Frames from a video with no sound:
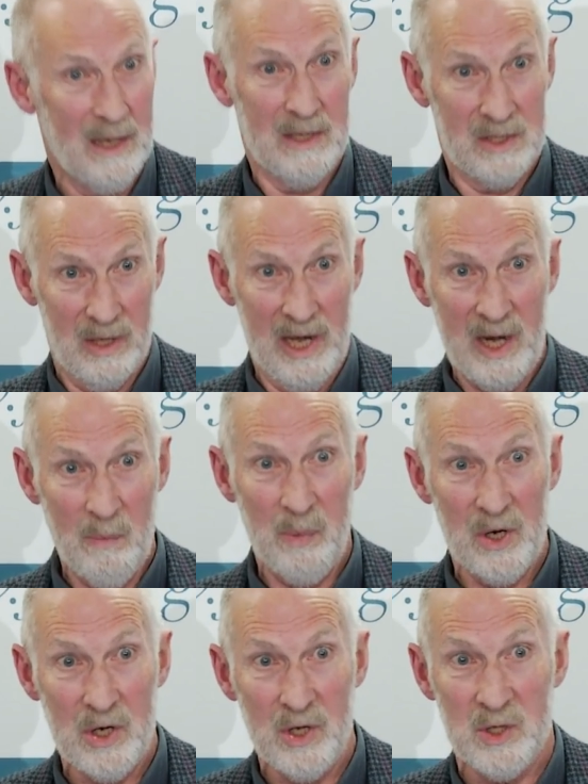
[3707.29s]
So they can
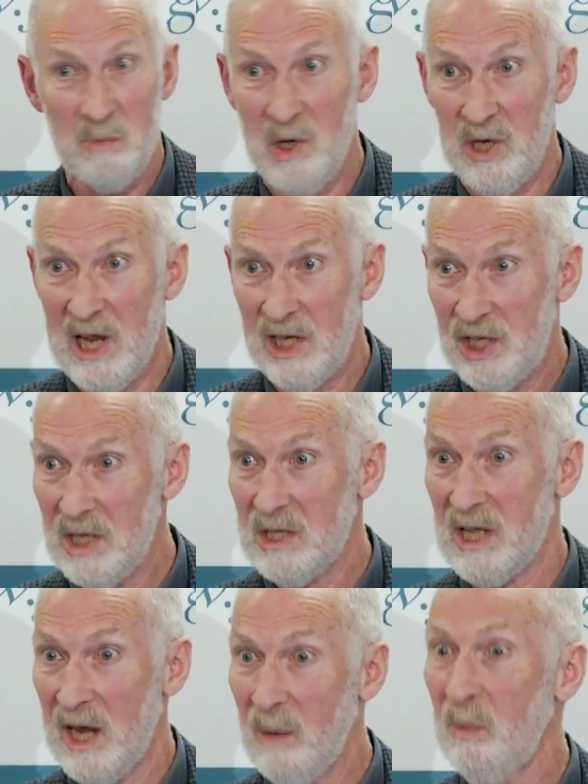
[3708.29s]
produce munitions,
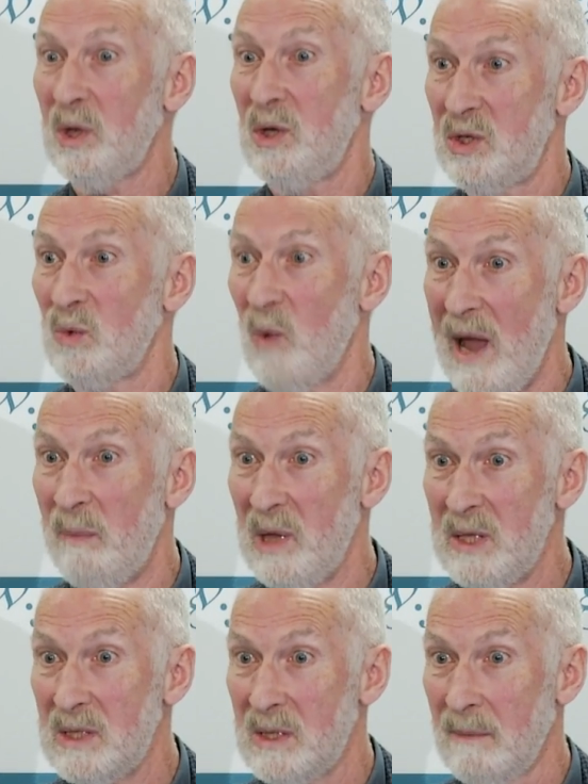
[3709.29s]
they can produce
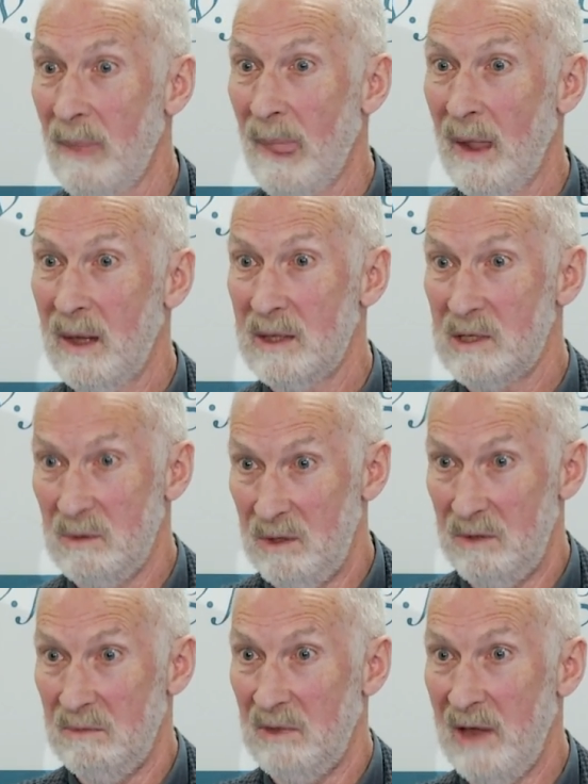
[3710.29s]
weapons.
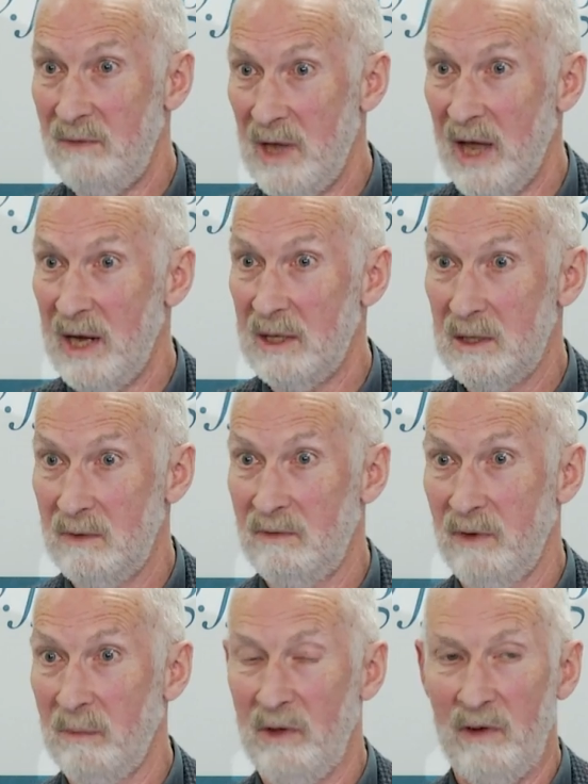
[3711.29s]
They've done it
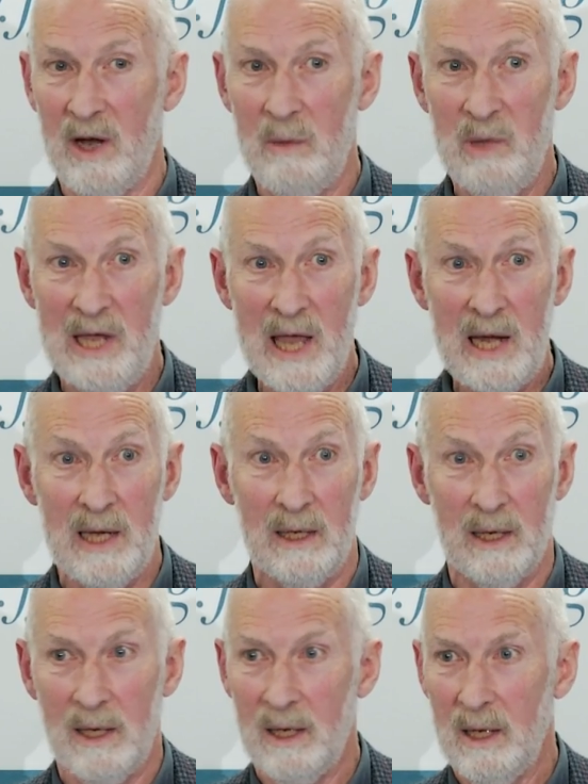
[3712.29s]
from the very beginning.
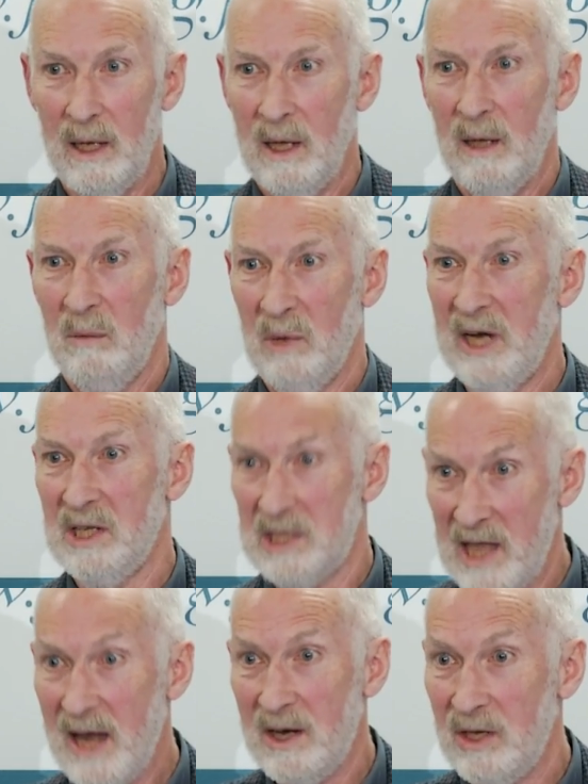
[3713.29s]
But
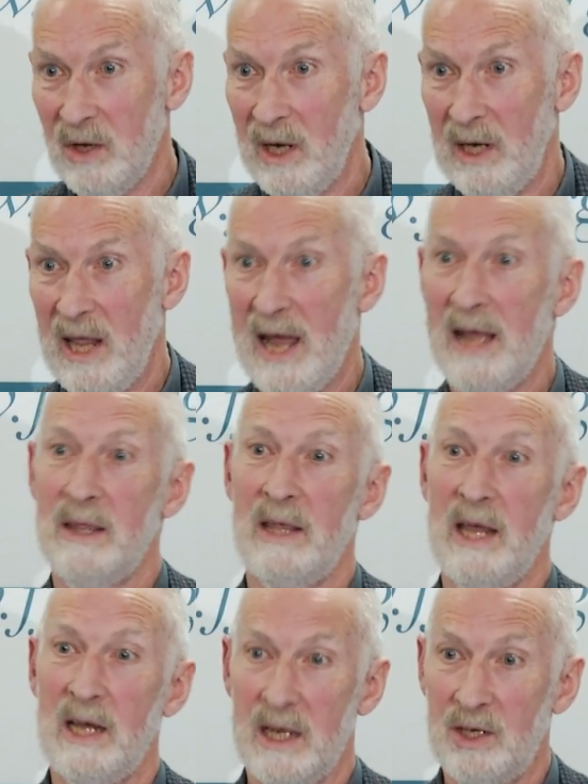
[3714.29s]
instead of doing that,
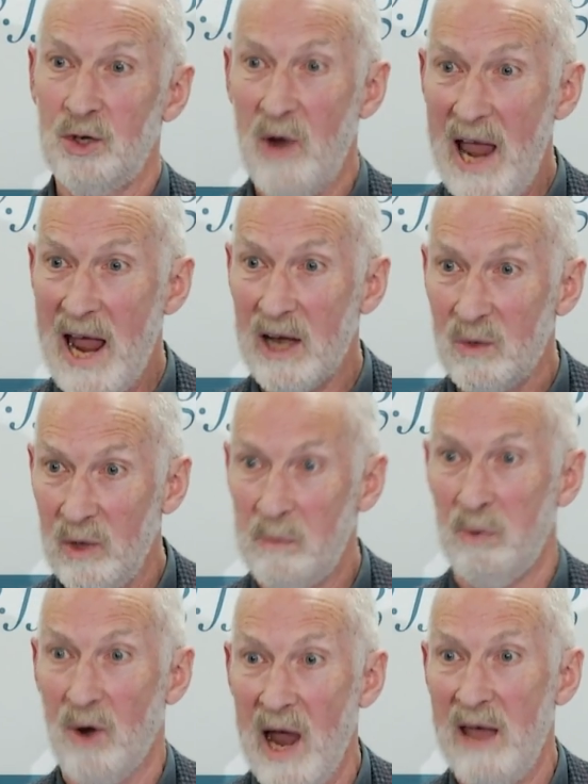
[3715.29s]
they contract with
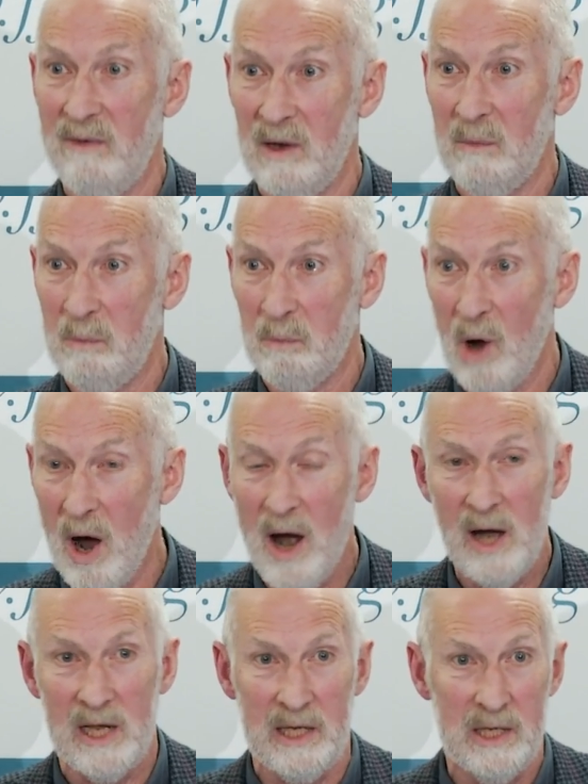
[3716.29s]
private
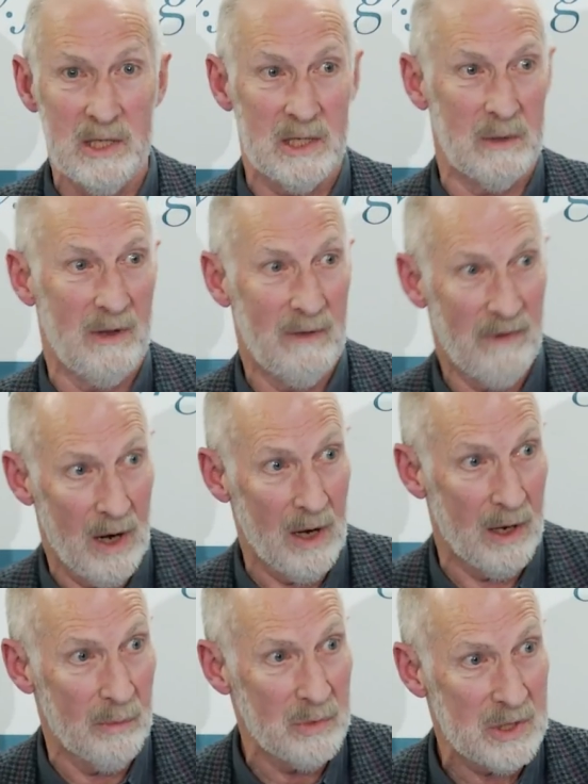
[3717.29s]
parties,
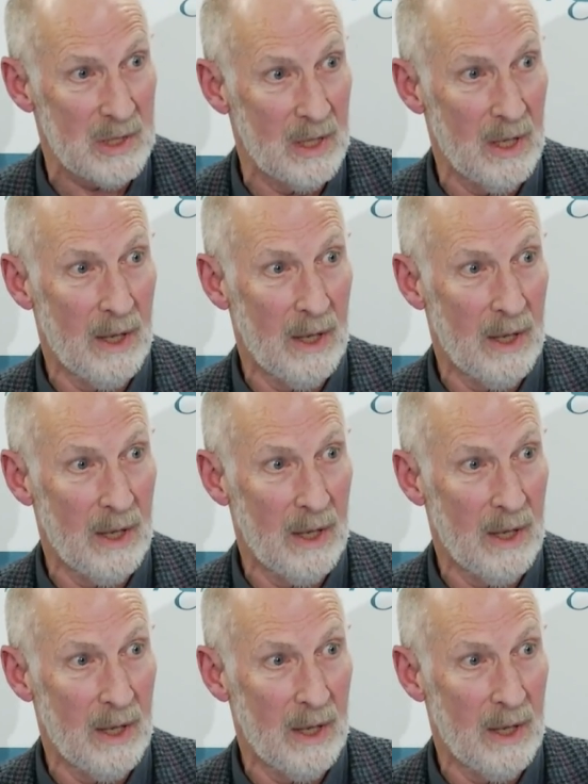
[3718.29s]
firms